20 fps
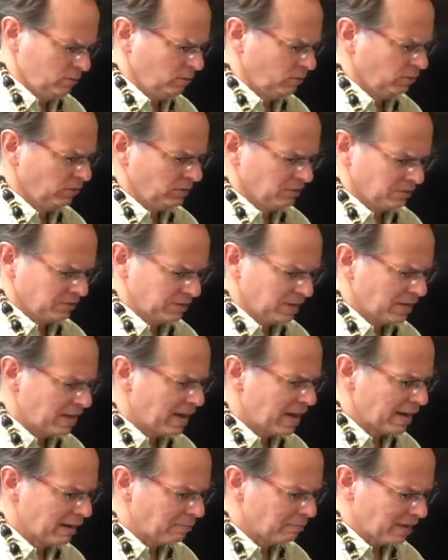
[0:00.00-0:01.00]
this is a
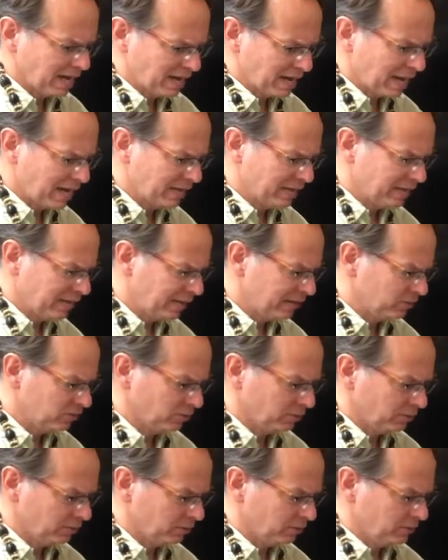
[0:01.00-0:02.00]
9x9
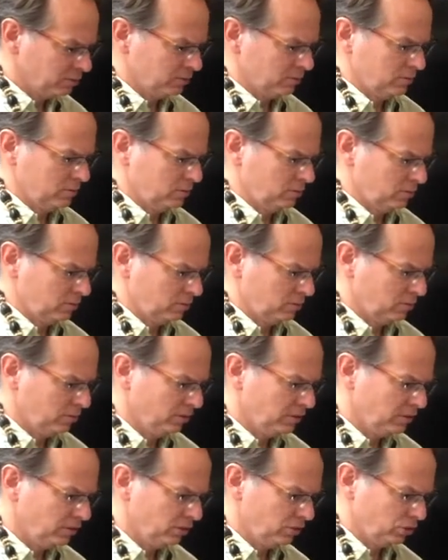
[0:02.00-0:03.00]
casserole
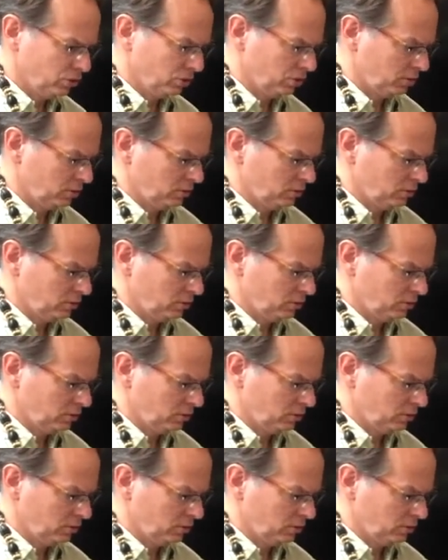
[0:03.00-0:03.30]
dish.